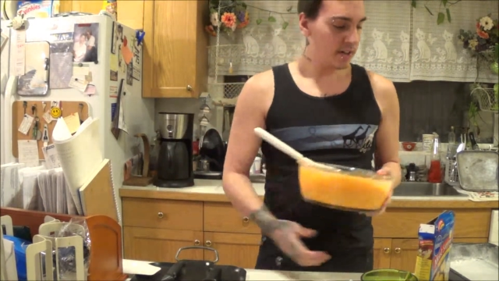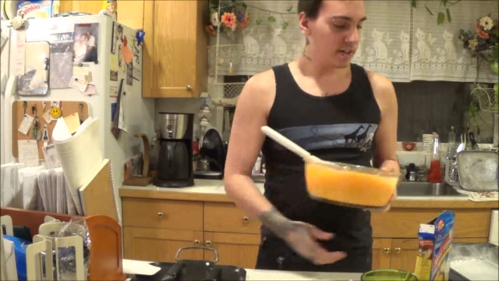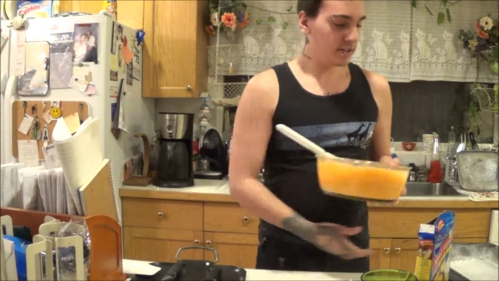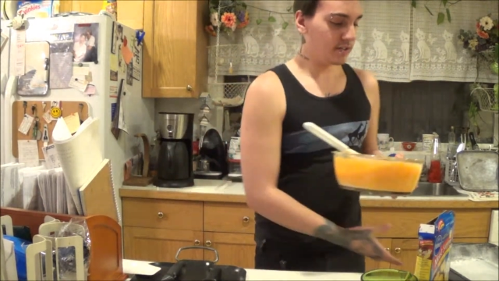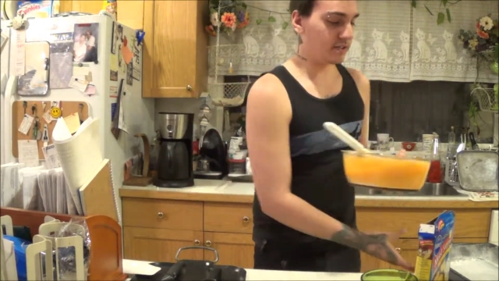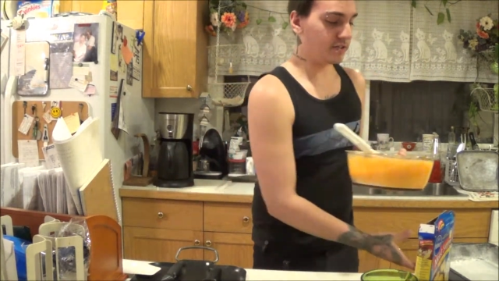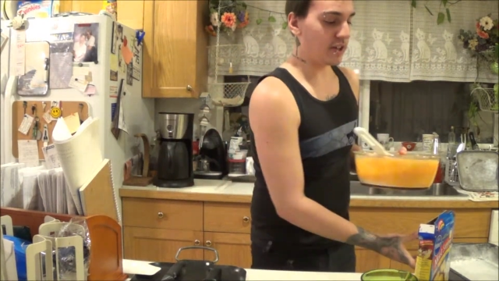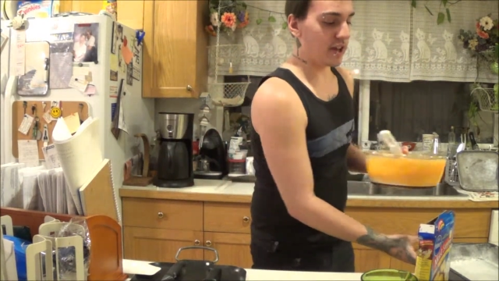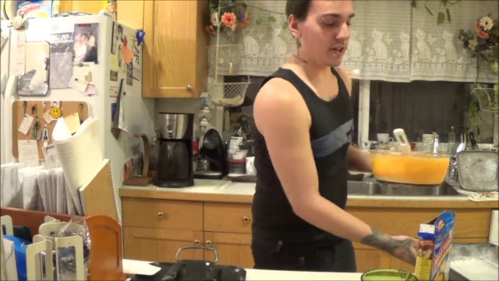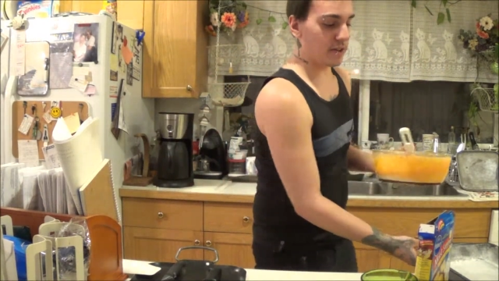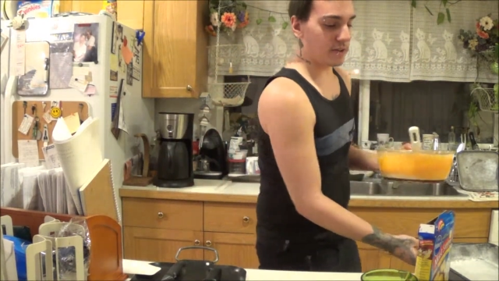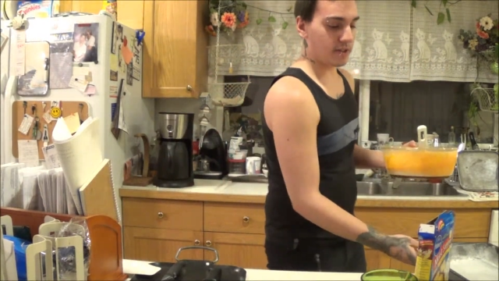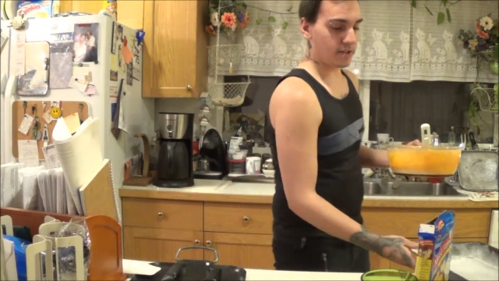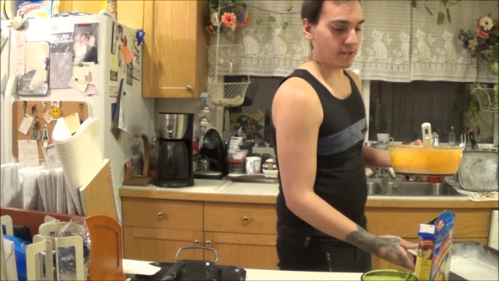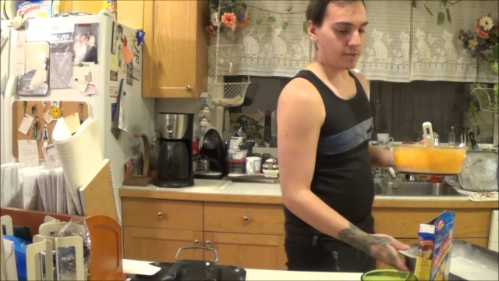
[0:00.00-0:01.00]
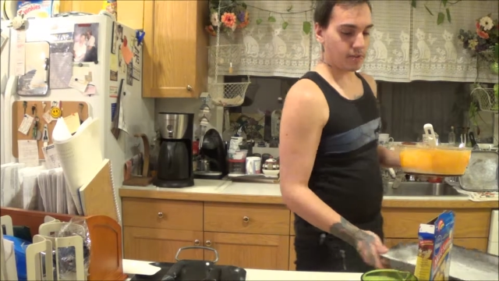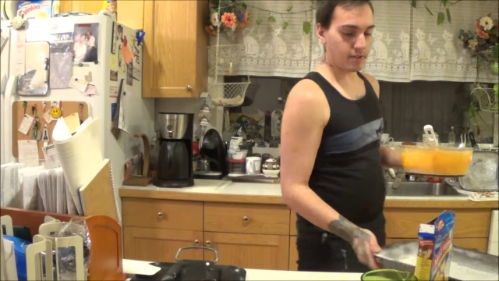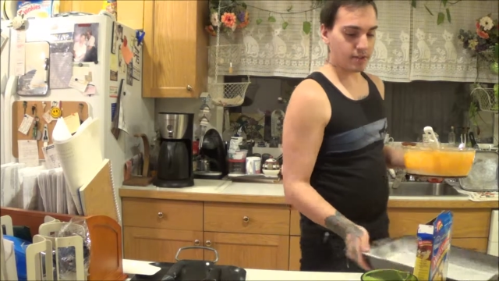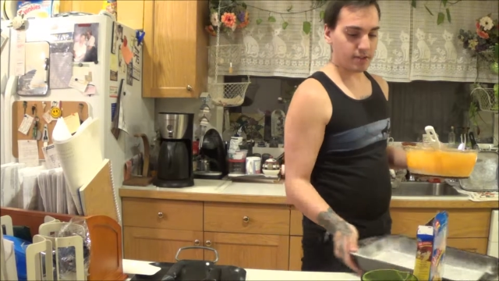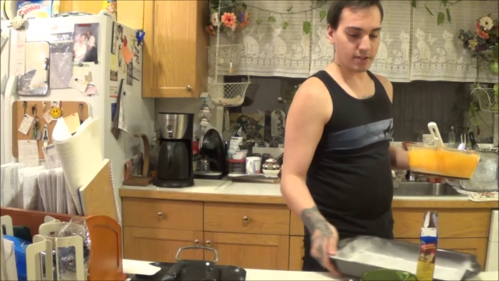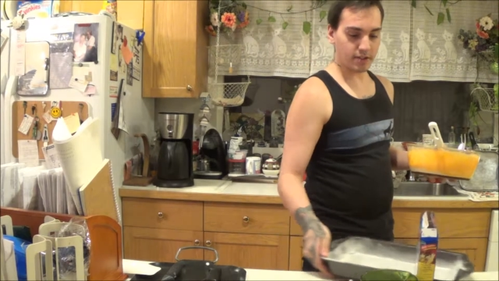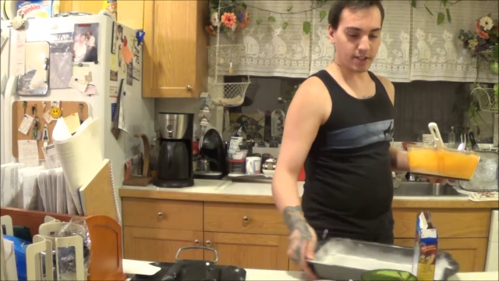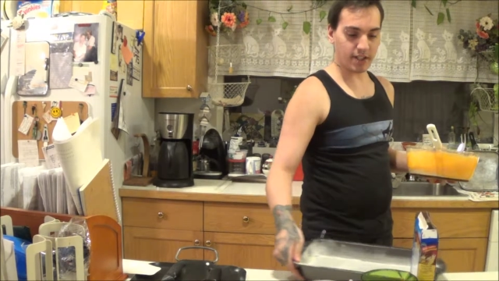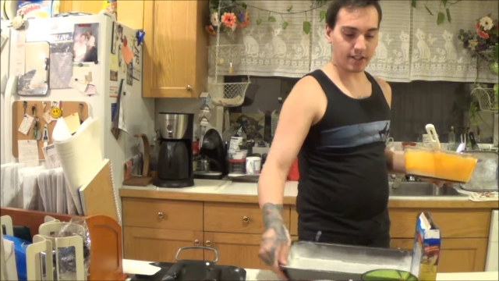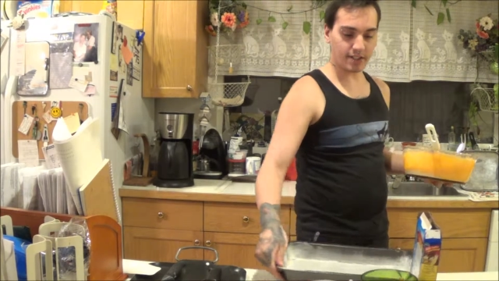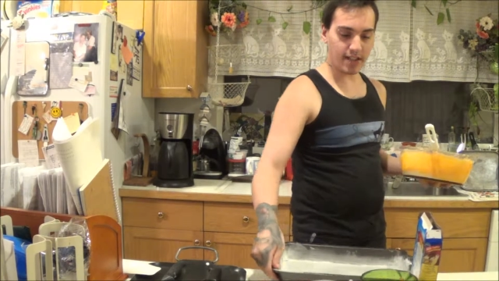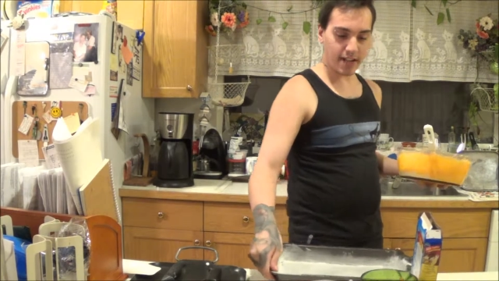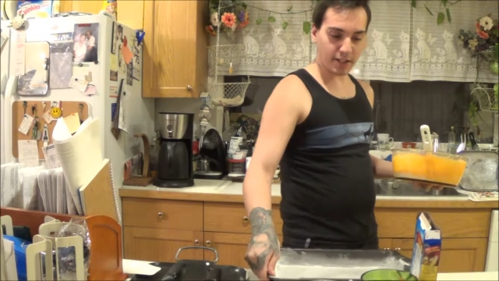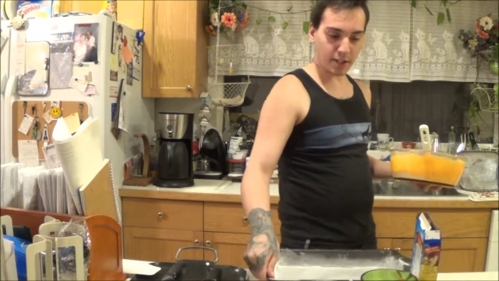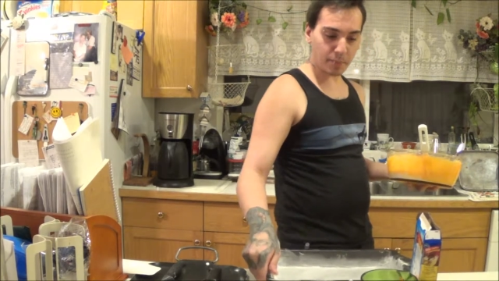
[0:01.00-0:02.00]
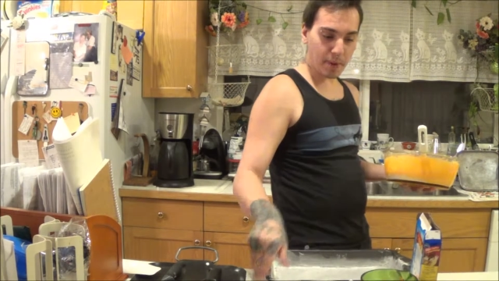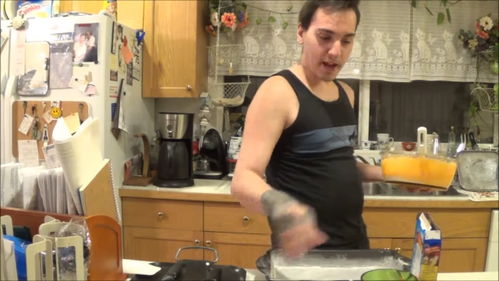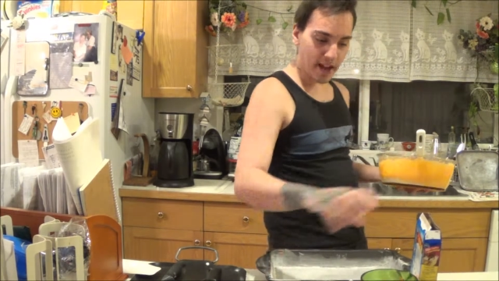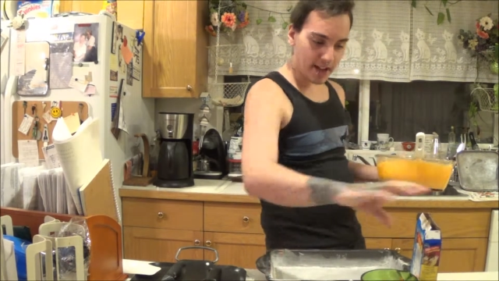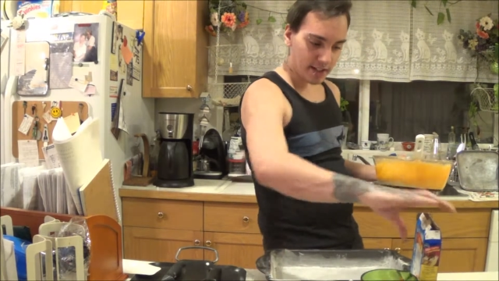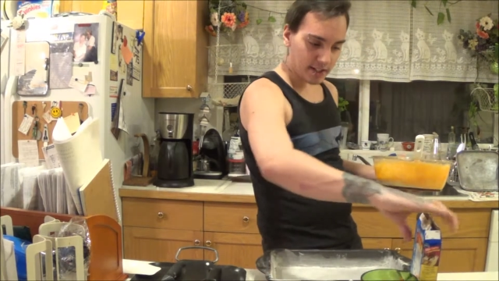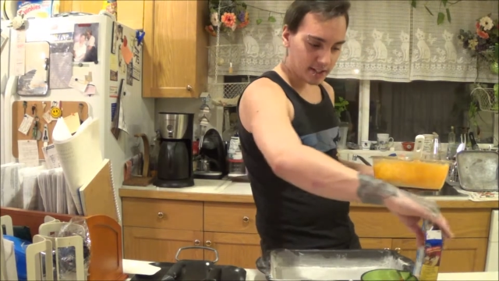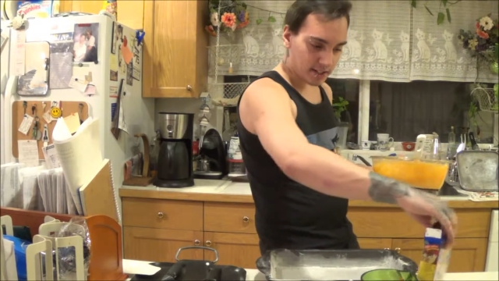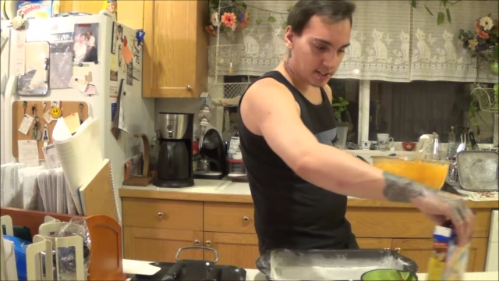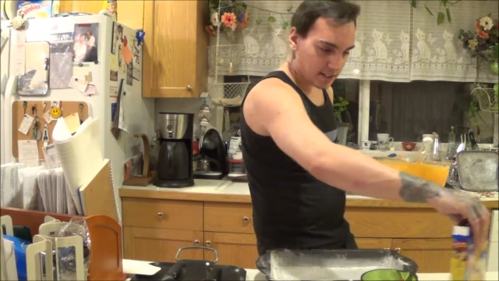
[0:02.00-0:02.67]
So, you're going to take your pan,